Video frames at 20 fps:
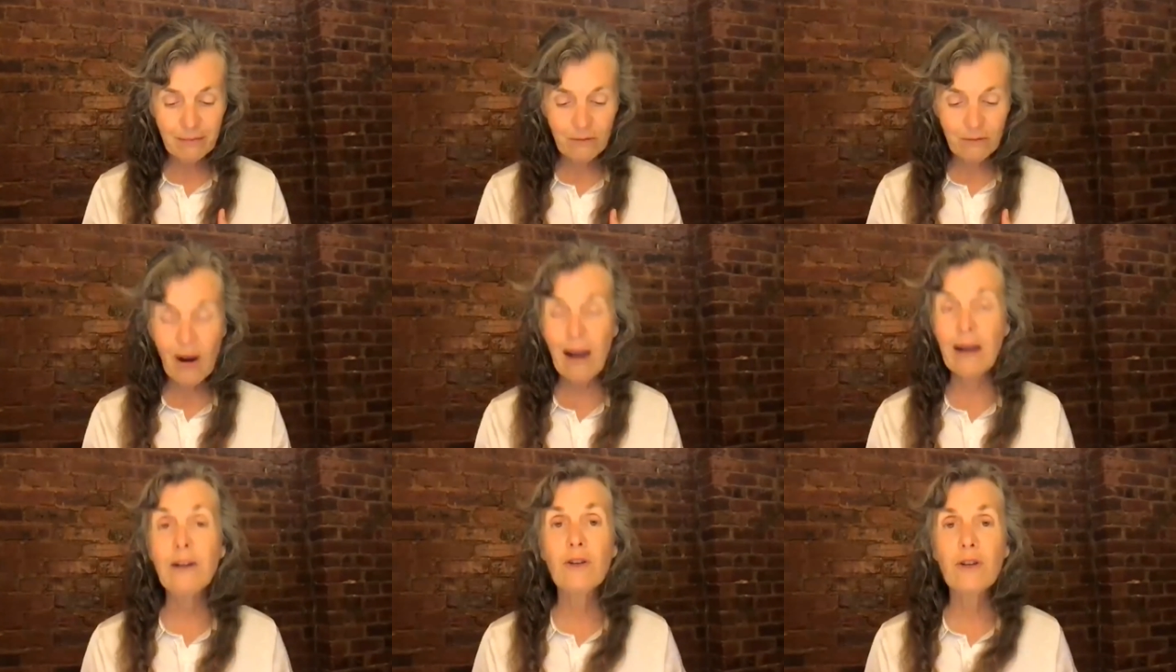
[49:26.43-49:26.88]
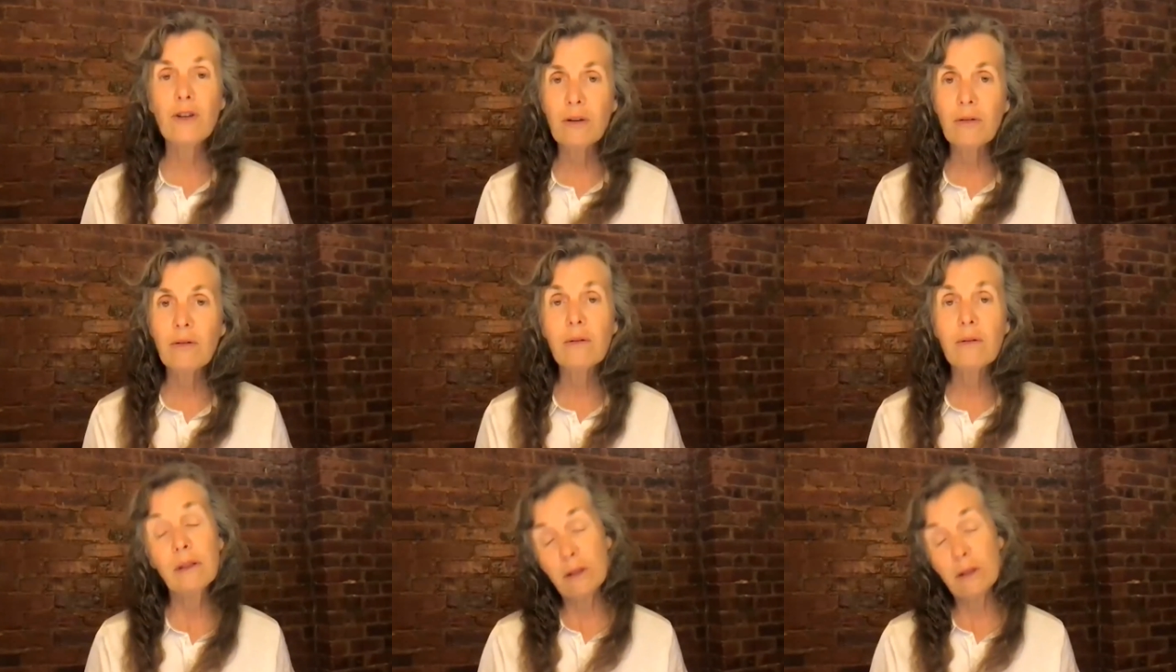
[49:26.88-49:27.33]
try to
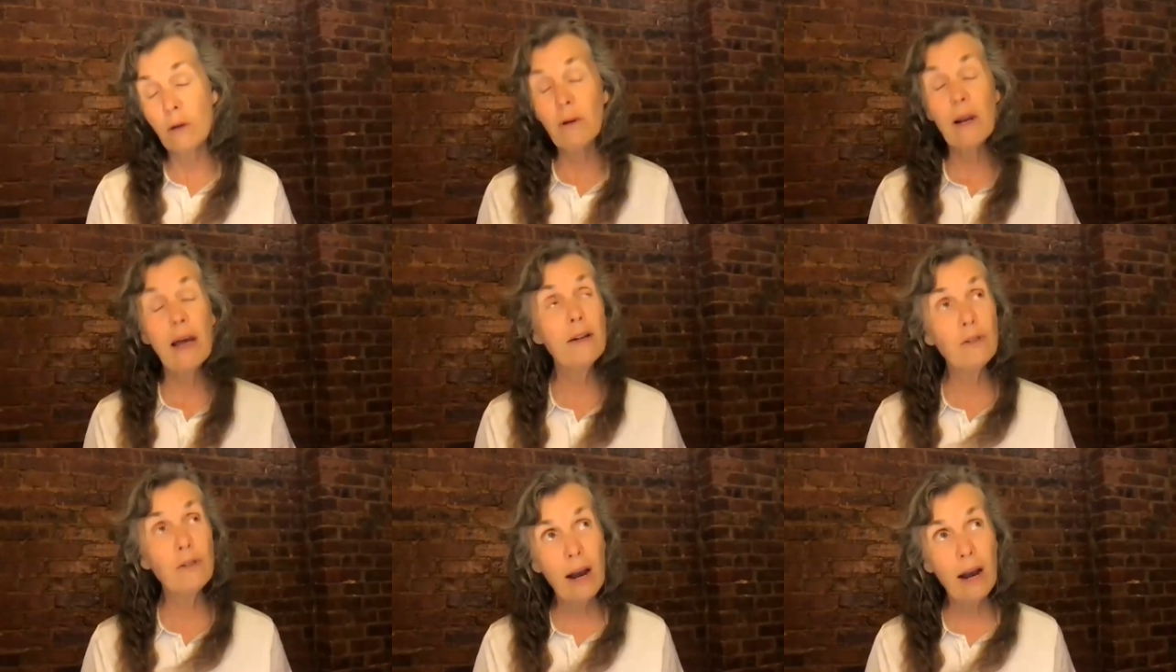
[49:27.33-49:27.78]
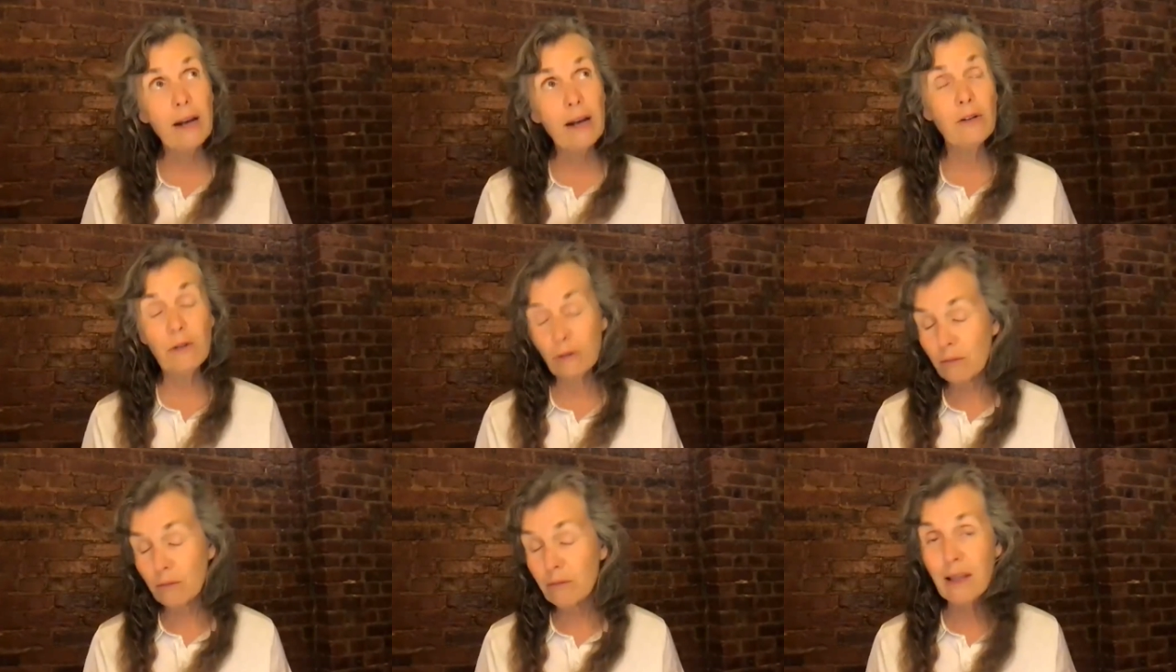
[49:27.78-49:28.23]
do, well, no, not try to
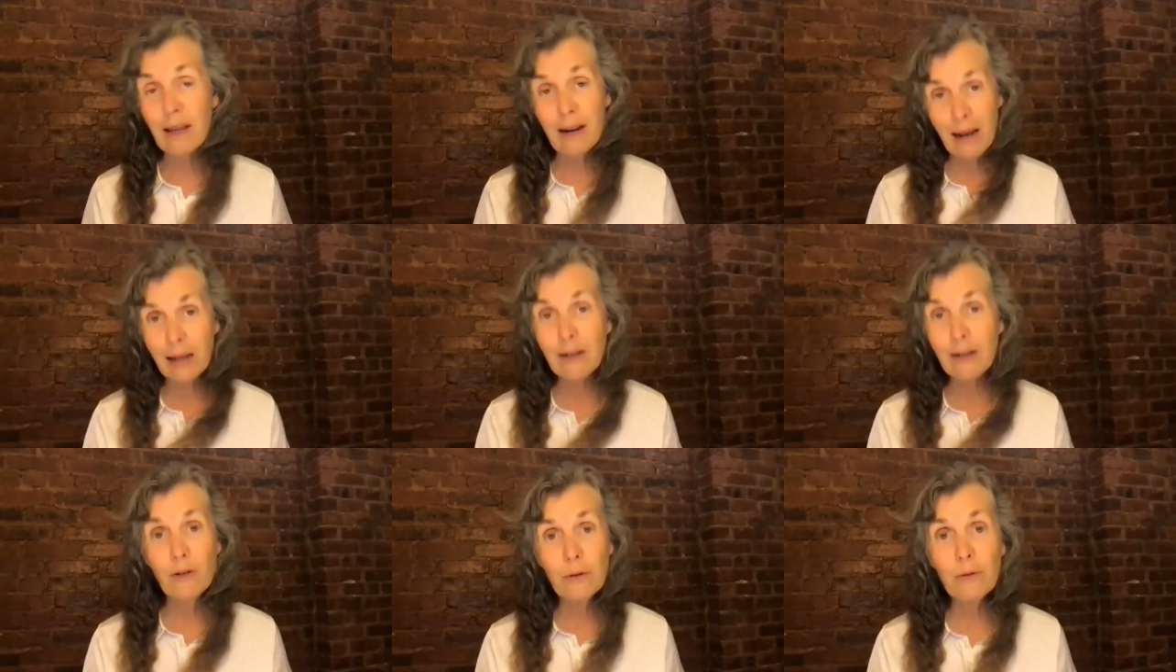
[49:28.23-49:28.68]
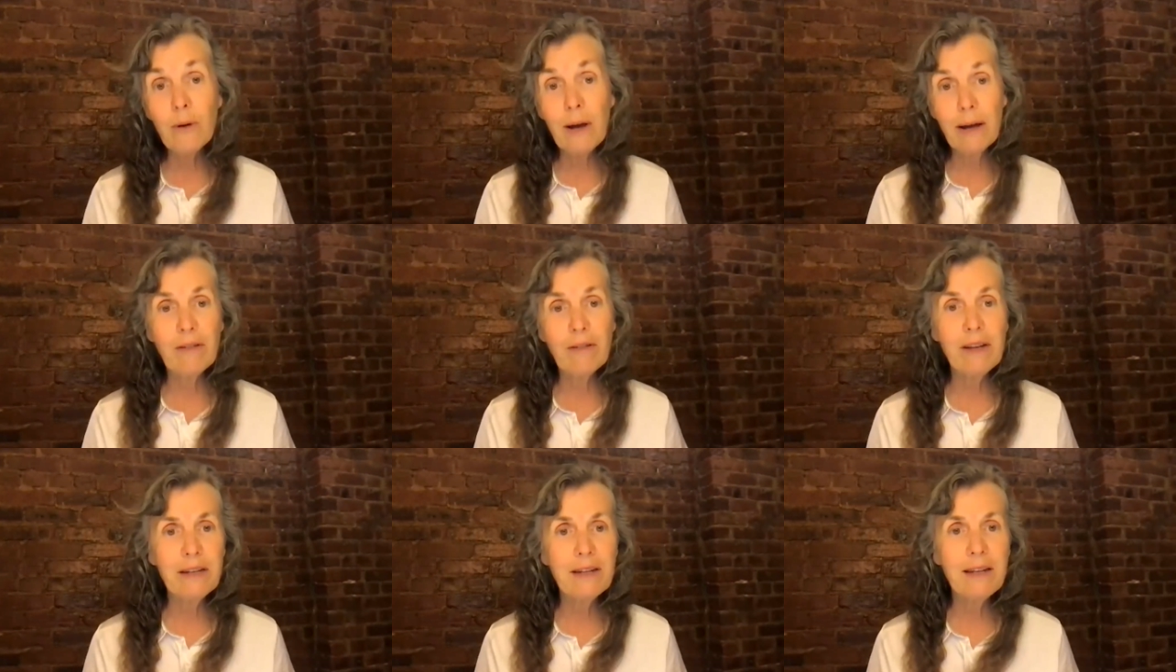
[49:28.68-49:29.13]
do, that I do
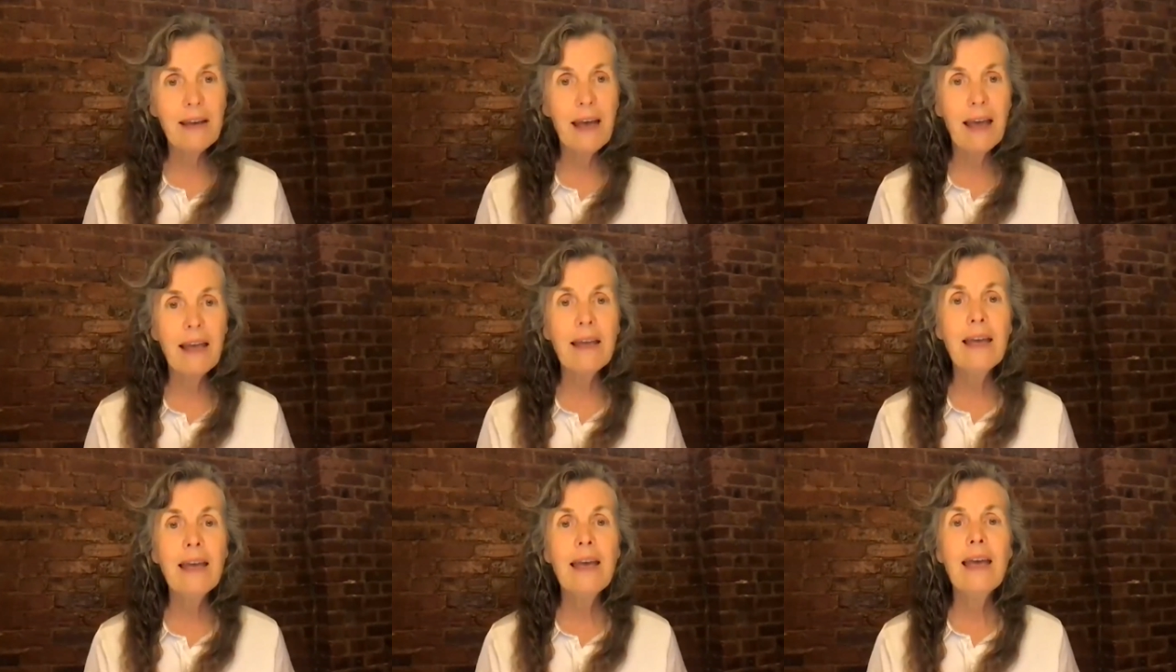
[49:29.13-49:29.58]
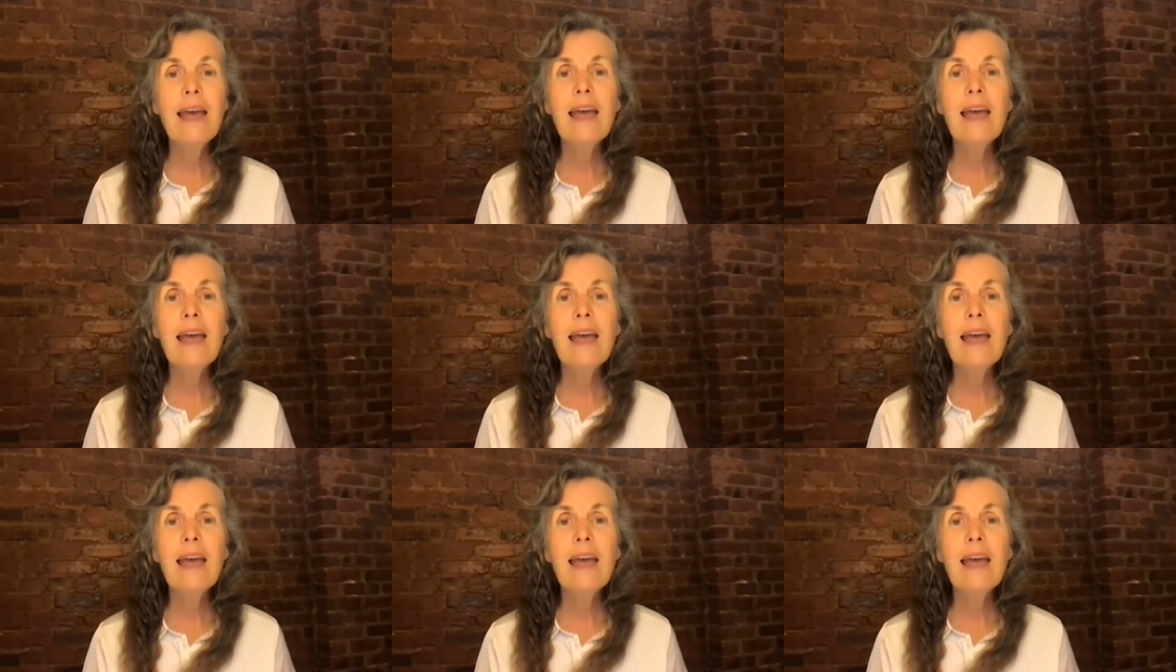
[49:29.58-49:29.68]
every day